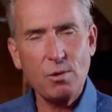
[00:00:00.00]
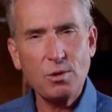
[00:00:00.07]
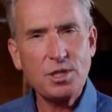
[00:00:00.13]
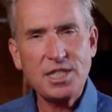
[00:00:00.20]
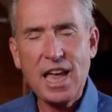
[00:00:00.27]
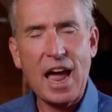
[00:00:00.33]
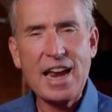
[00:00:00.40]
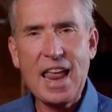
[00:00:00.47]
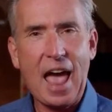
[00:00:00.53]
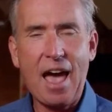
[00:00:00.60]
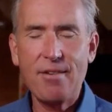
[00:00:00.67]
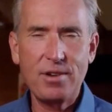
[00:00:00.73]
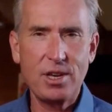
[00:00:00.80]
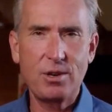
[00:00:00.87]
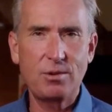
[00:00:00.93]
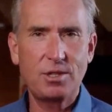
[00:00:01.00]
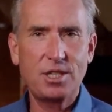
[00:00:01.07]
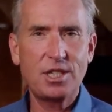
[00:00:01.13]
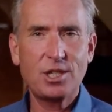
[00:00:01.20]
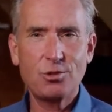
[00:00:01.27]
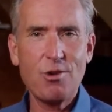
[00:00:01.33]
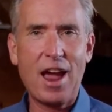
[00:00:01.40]
side avenues
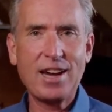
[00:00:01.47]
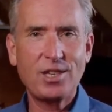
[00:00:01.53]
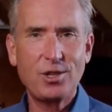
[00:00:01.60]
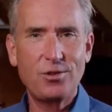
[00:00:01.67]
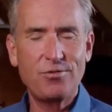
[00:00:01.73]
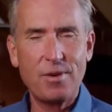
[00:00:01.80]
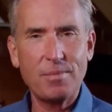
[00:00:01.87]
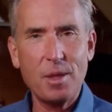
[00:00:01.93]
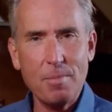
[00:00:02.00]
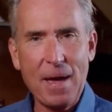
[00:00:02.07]
distract you from